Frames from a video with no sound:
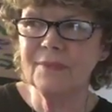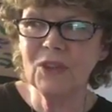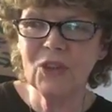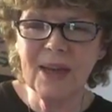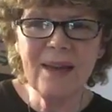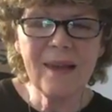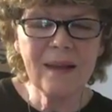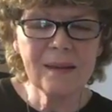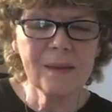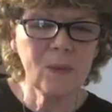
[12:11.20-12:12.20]
share
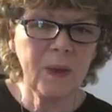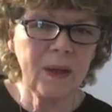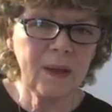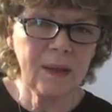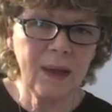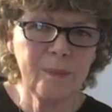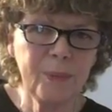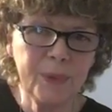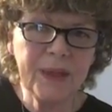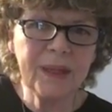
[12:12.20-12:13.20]
that as well and
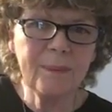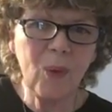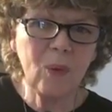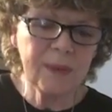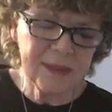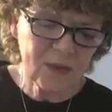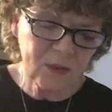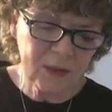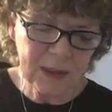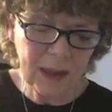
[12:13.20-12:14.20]
bring moments
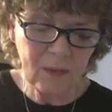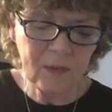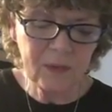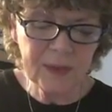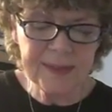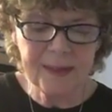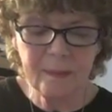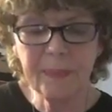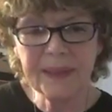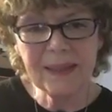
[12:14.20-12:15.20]
of comfort
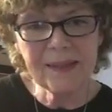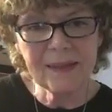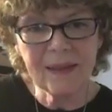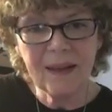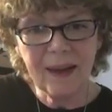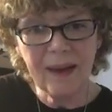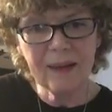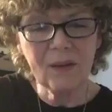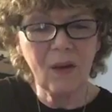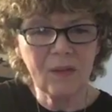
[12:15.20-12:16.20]
and peace
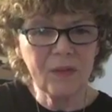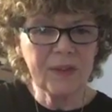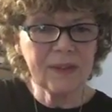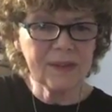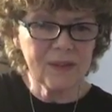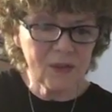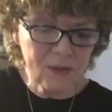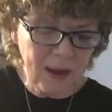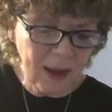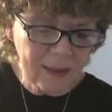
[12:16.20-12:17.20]
and confidence
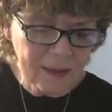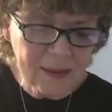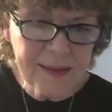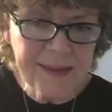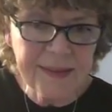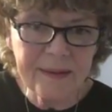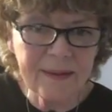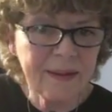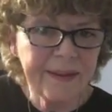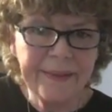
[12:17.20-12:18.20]
to others
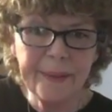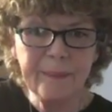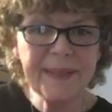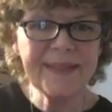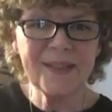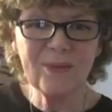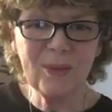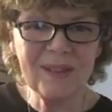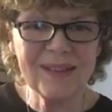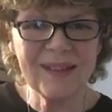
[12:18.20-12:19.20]
in the midst of
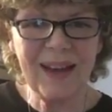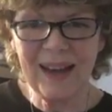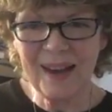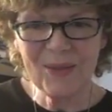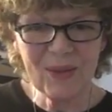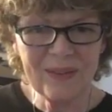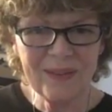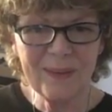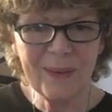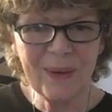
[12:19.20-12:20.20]
all this clatter of
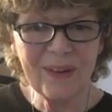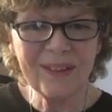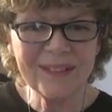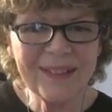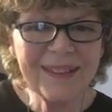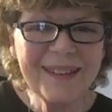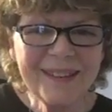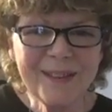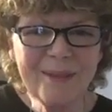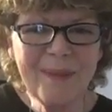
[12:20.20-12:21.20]
the world.
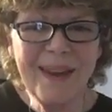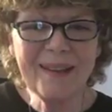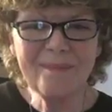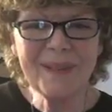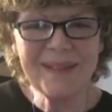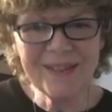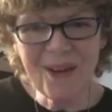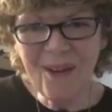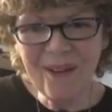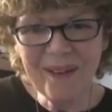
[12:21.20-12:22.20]
So may it be
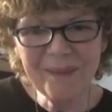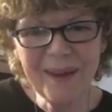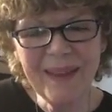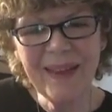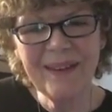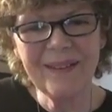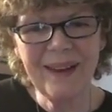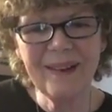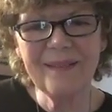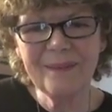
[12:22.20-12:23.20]
so, and may
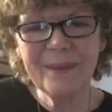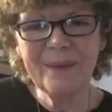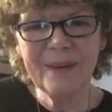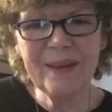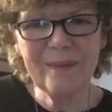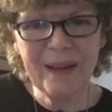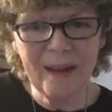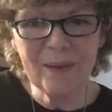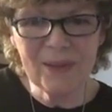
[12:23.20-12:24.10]
that we really be able